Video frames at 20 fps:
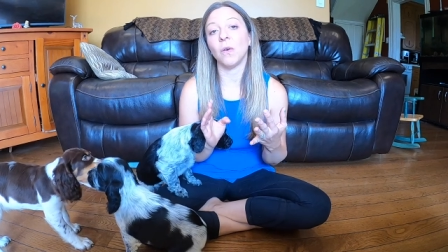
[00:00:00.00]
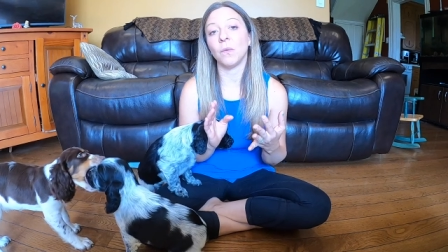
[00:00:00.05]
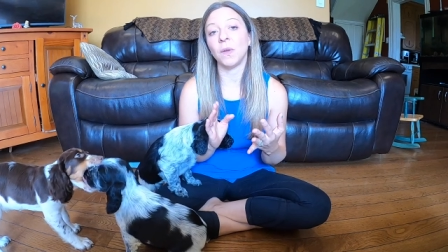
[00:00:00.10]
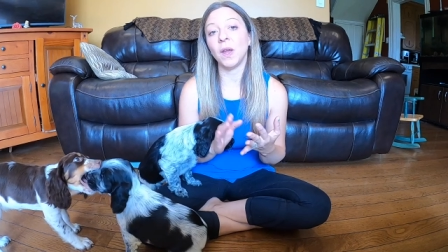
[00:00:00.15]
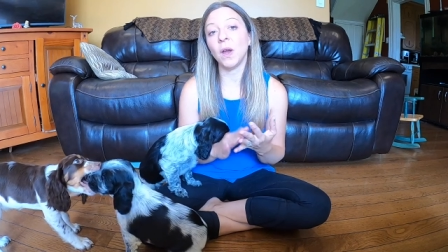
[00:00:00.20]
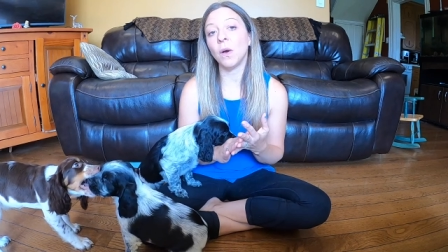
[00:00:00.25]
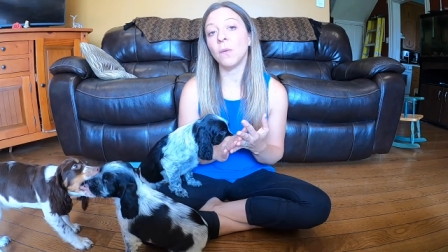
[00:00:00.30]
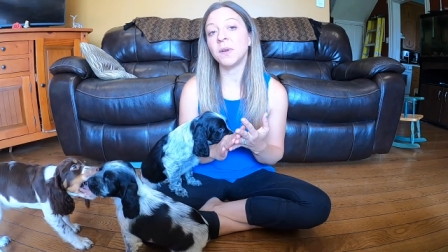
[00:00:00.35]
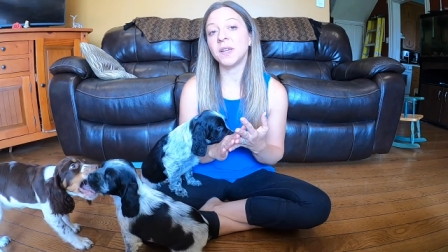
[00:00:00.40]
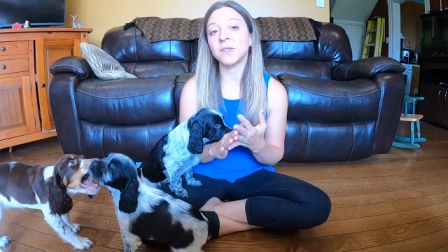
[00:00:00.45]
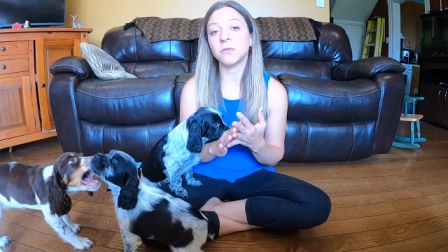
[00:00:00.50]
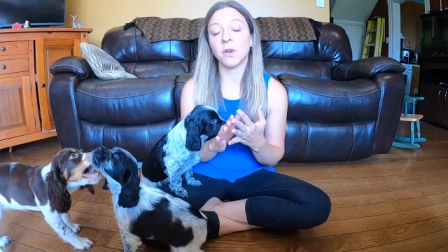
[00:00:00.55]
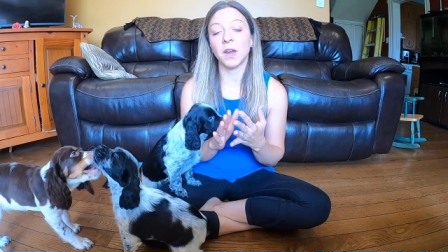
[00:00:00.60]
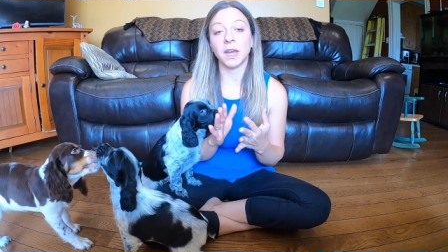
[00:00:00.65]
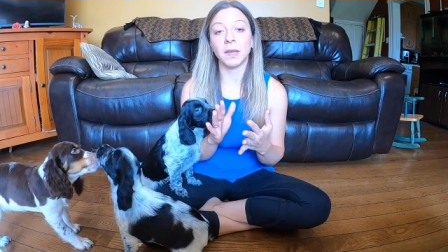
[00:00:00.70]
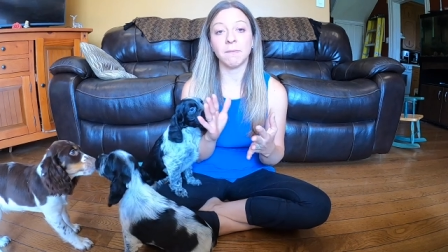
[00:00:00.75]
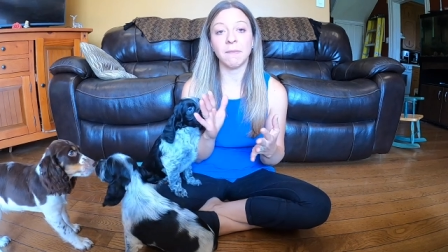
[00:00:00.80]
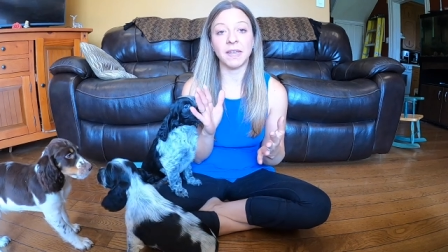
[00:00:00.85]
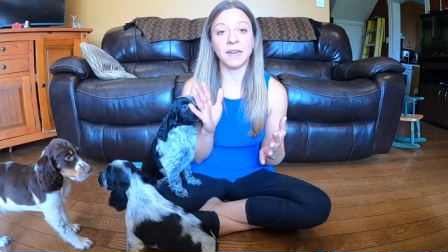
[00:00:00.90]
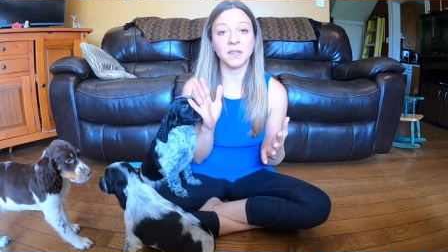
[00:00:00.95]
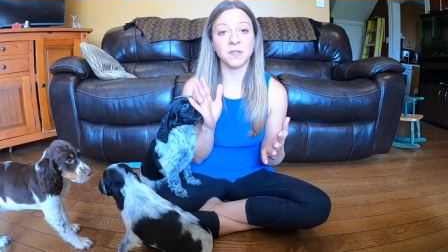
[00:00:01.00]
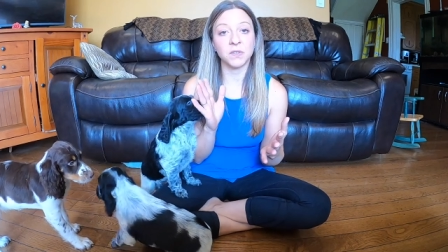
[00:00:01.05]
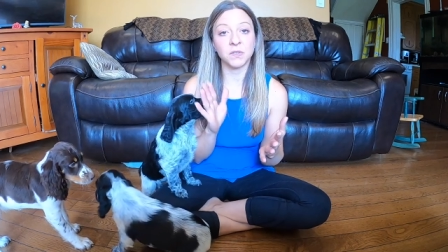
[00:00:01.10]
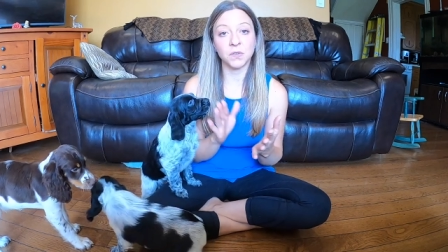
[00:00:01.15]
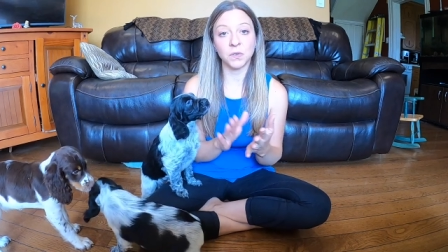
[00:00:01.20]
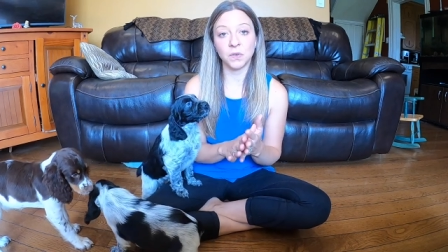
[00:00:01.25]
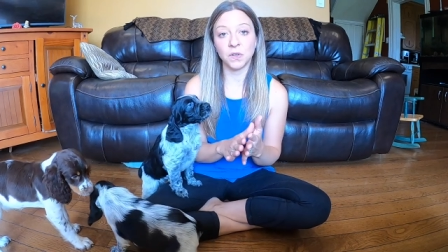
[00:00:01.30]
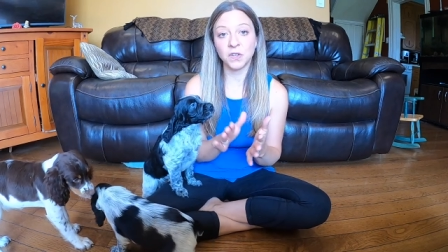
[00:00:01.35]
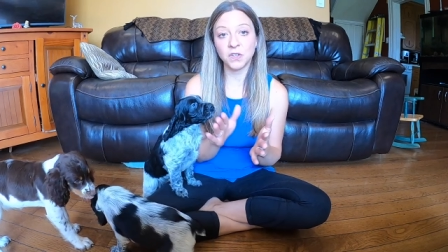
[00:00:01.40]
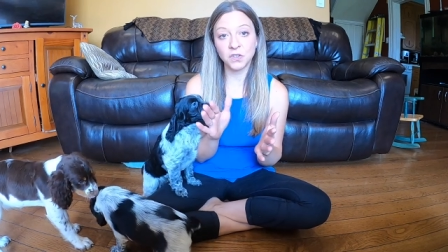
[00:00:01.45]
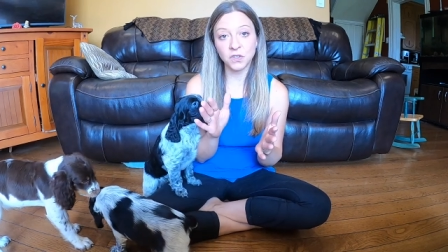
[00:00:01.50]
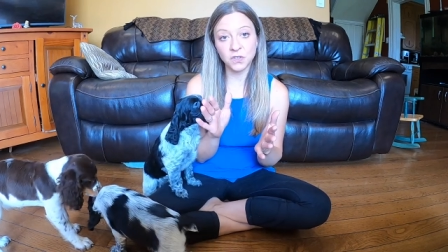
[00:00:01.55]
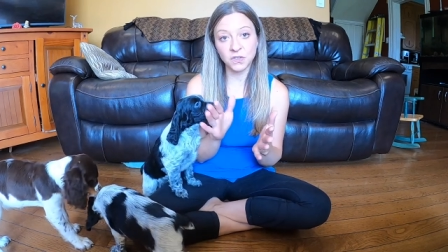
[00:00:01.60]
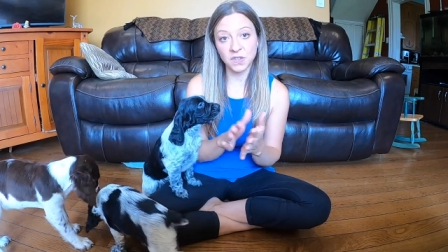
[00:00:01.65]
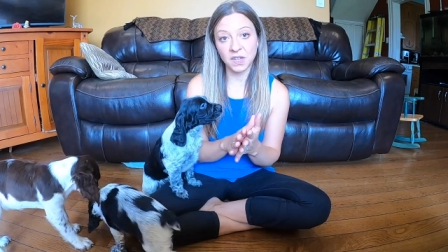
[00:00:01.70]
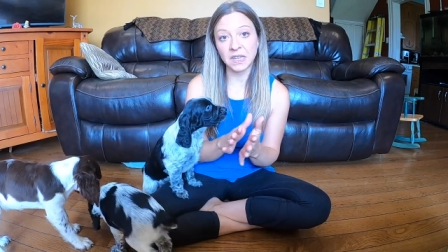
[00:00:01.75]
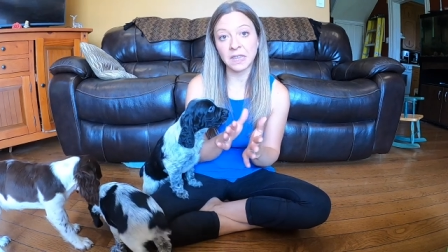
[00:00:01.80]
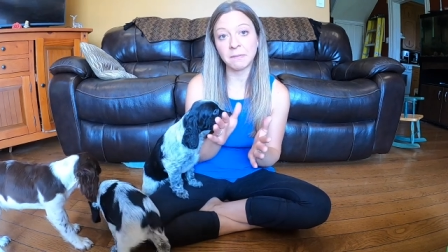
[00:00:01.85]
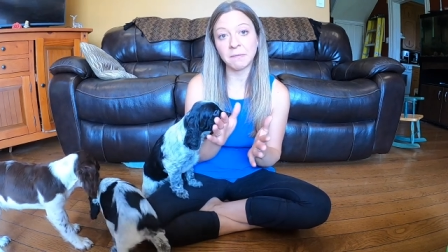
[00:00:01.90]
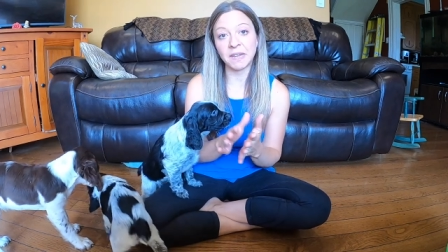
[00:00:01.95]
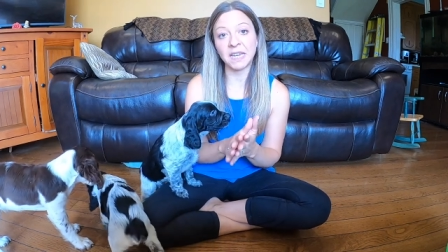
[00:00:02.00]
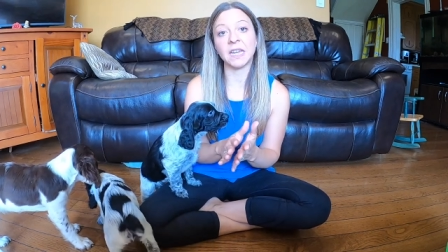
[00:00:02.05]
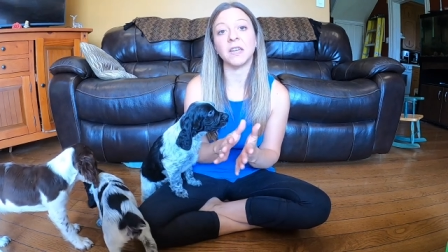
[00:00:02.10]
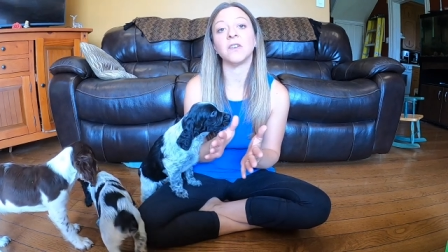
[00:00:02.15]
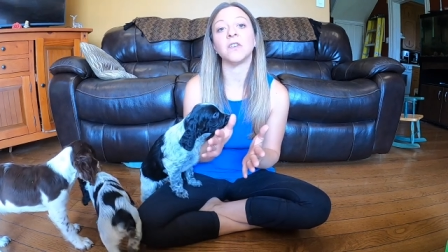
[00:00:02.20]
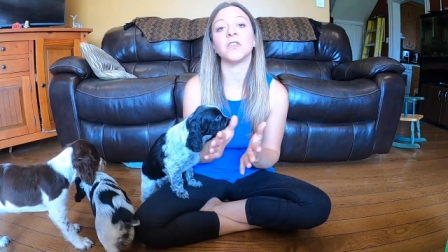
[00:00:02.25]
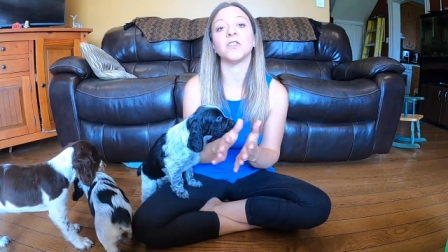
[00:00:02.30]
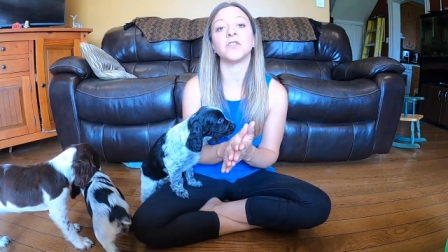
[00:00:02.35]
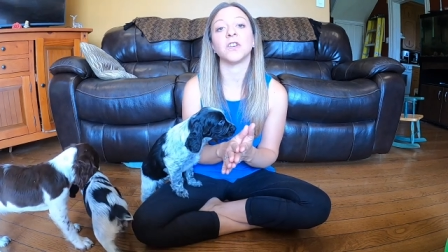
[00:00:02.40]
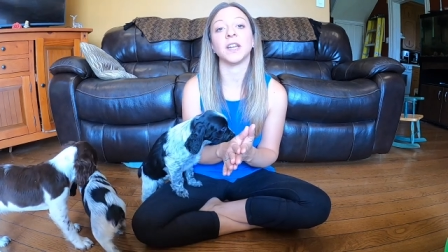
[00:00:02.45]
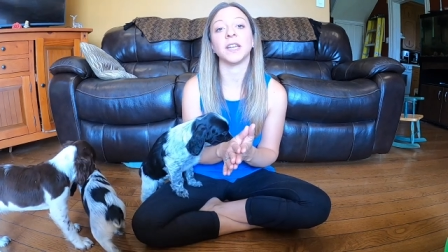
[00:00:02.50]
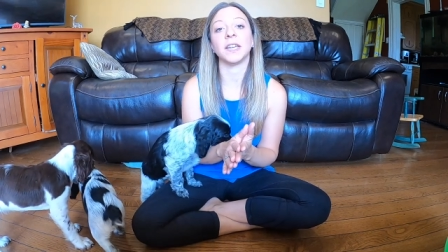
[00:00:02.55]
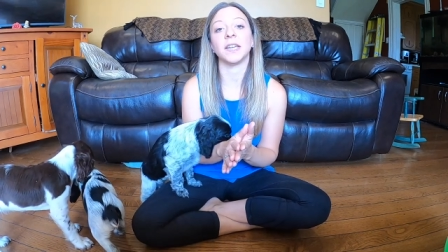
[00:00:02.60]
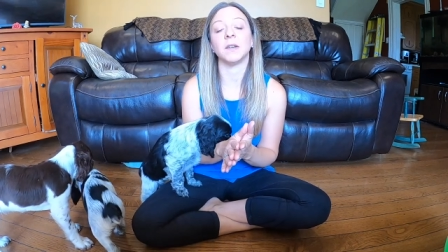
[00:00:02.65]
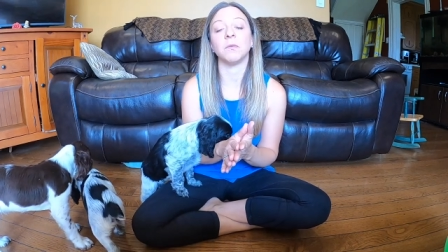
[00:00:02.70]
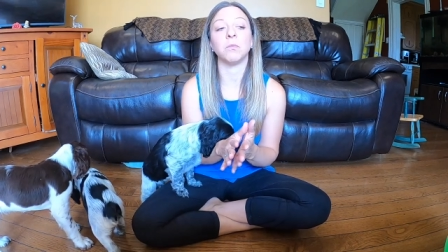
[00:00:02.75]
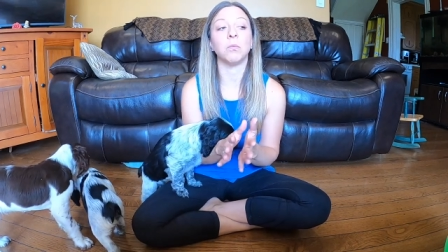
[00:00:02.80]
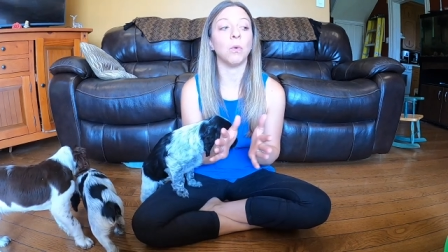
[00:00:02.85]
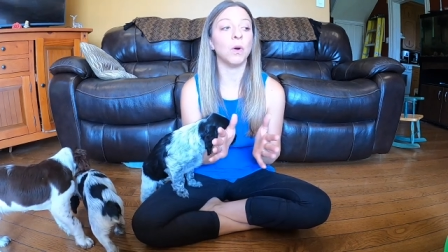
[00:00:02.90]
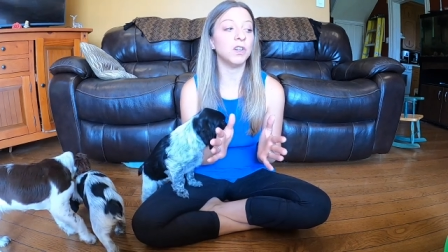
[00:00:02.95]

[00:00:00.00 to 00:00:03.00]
we always recommend as soon as you see them eating or drinking,